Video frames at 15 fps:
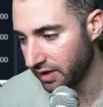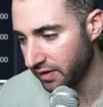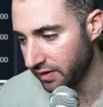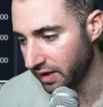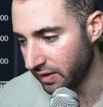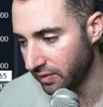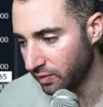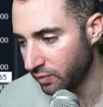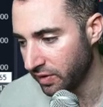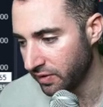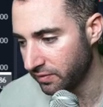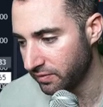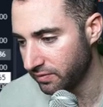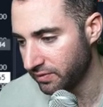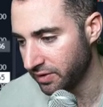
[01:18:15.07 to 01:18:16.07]
And then
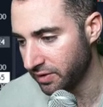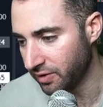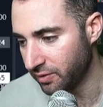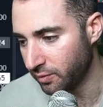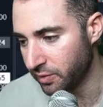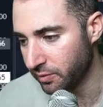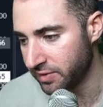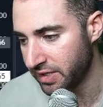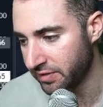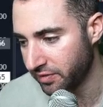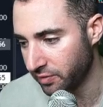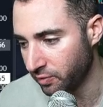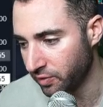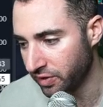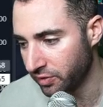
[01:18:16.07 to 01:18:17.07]
if, we retested
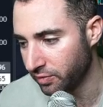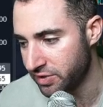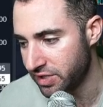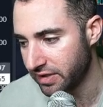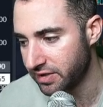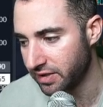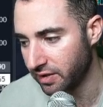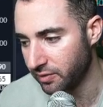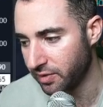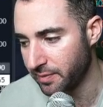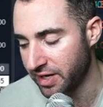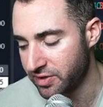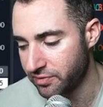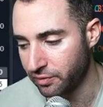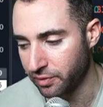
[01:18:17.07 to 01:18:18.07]
it once, rejected, I would
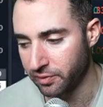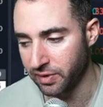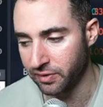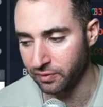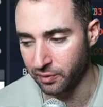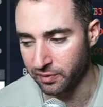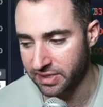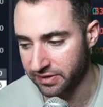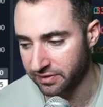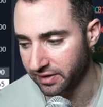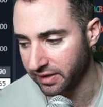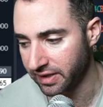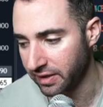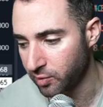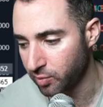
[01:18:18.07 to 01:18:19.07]
imagine if we retested it
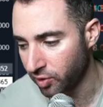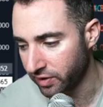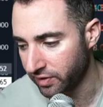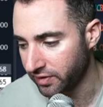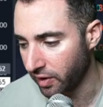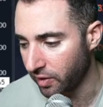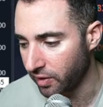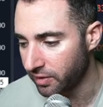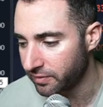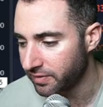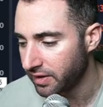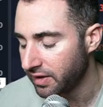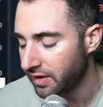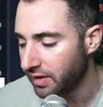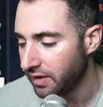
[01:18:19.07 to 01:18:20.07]
again, it would probably sell off.
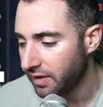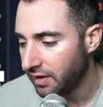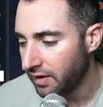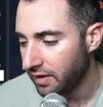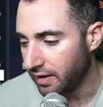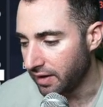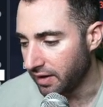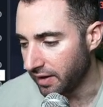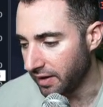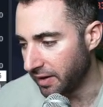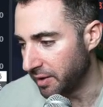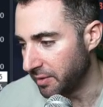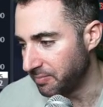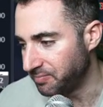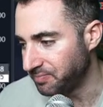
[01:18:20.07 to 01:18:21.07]

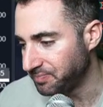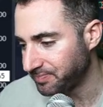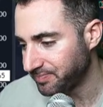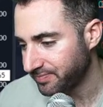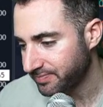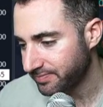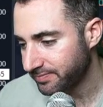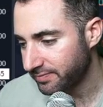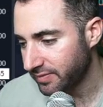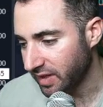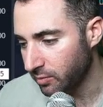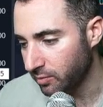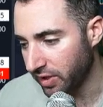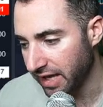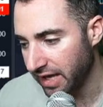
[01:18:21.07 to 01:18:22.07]

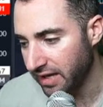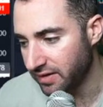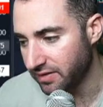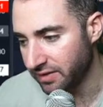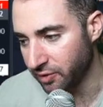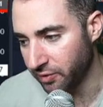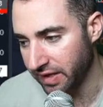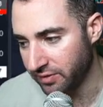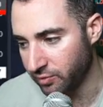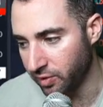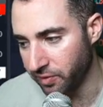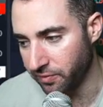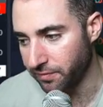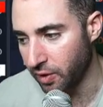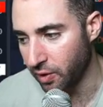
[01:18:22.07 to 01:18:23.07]
But hey, that's well
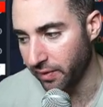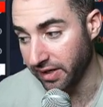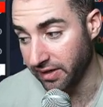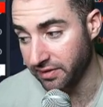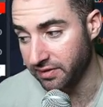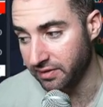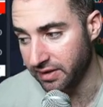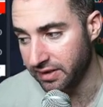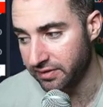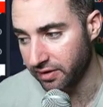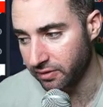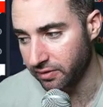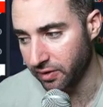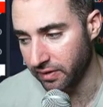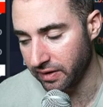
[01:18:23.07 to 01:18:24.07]
and far away. It needs to
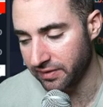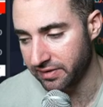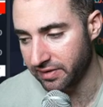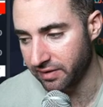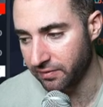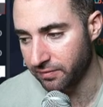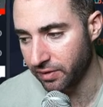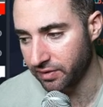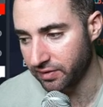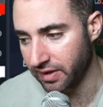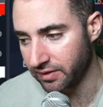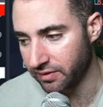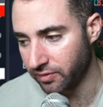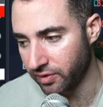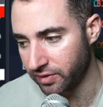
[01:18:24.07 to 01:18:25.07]
clear 11 cents first.
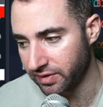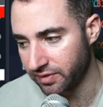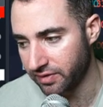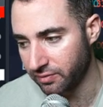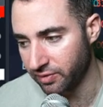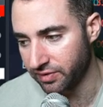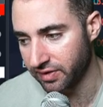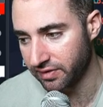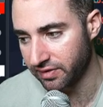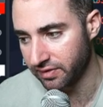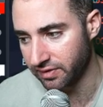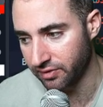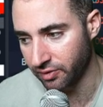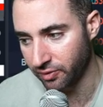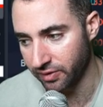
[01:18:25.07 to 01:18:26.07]
As long as this resistance
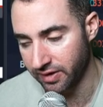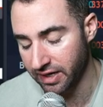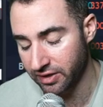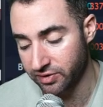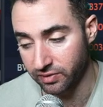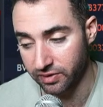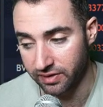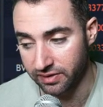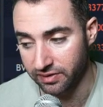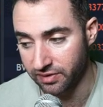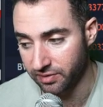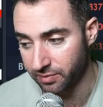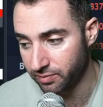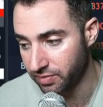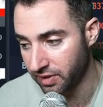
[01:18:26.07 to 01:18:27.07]
is holding, actually look at this
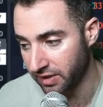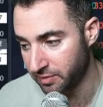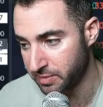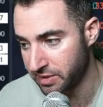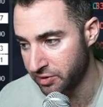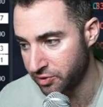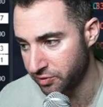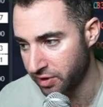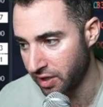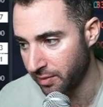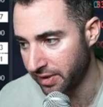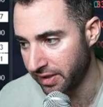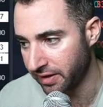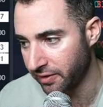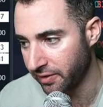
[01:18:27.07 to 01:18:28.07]
as a potential
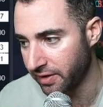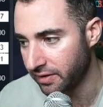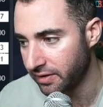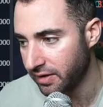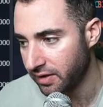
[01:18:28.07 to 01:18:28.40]
topping area.